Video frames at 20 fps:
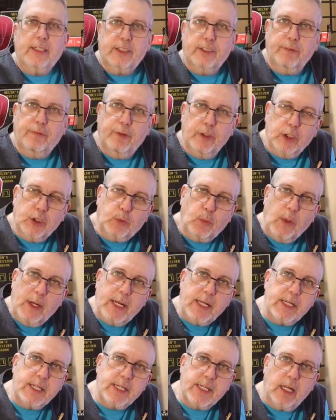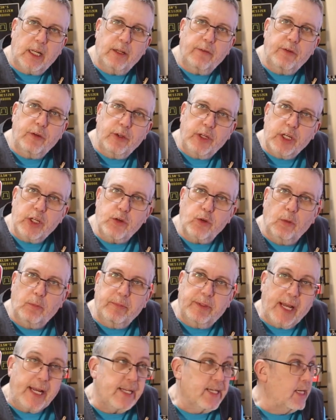the first way to tell if you need to
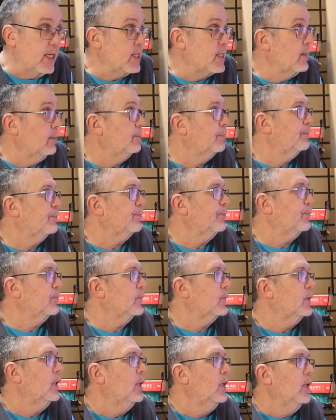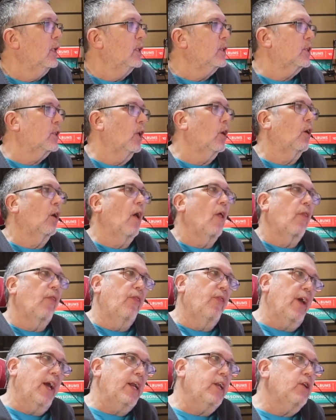update it. So
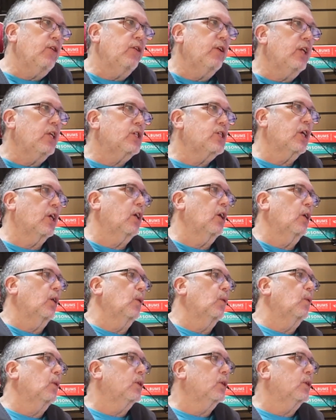then you need to go